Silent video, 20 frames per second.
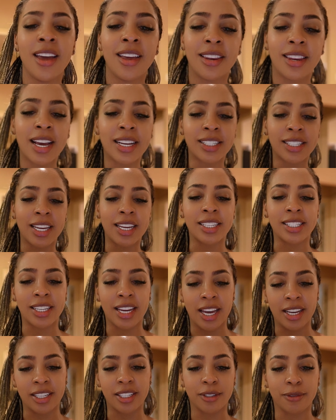Next thing's
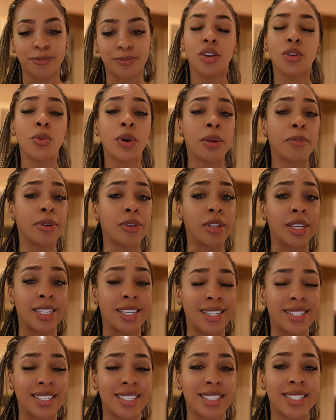next. You want to build
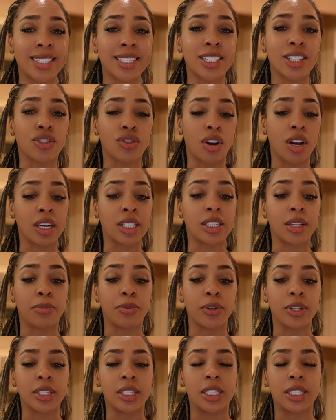a strong
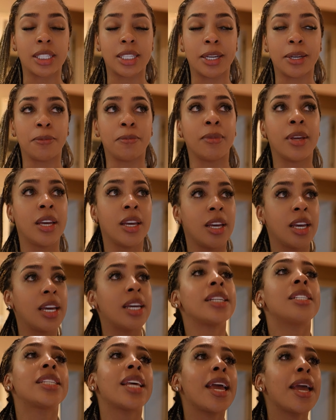support system.
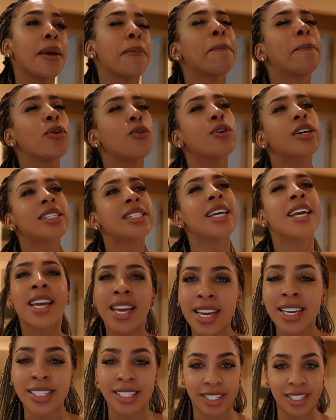It's
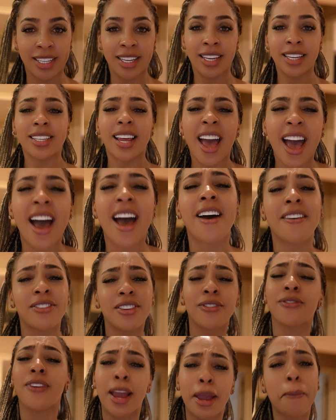important to have
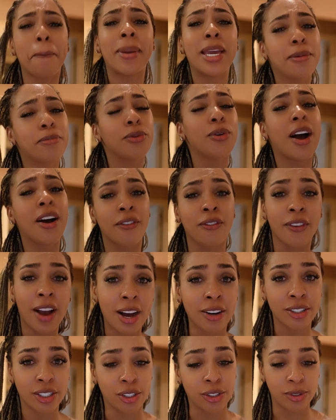the right people
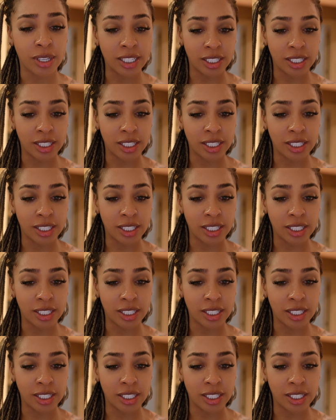around you.